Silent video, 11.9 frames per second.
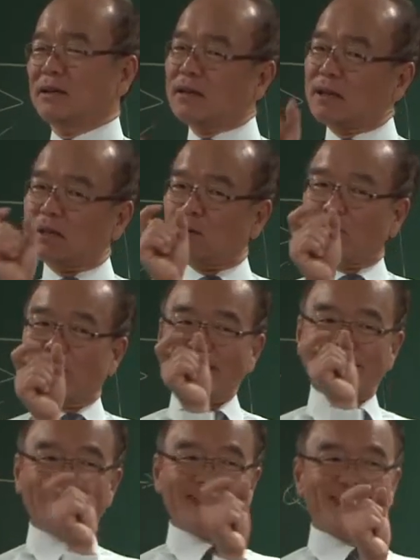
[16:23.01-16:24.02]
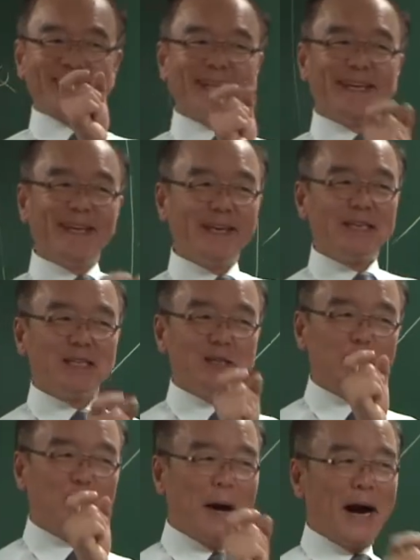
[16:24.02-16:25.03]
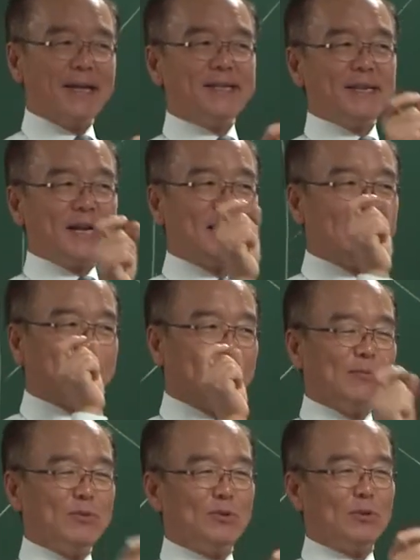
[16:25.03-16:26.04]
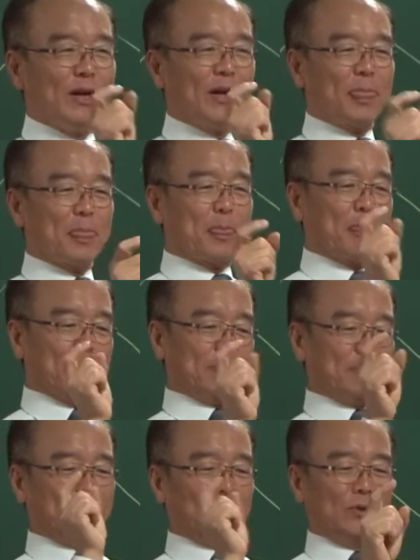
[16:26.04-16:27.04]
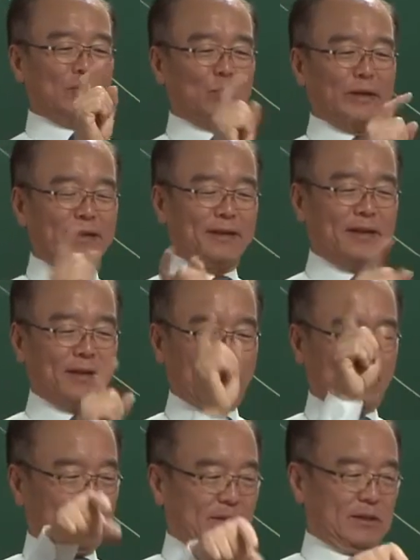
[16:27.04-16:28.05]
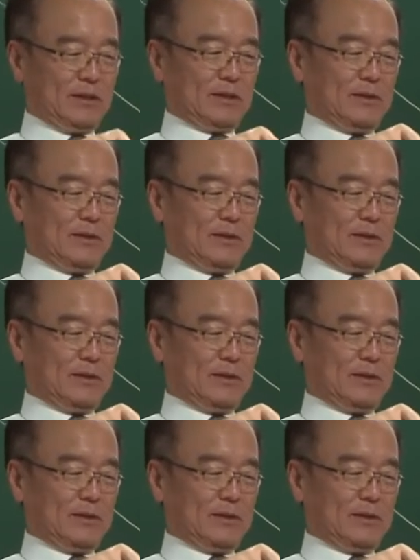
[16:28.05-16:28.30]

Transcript: Then what's his marginal revenue at the point 100th unit?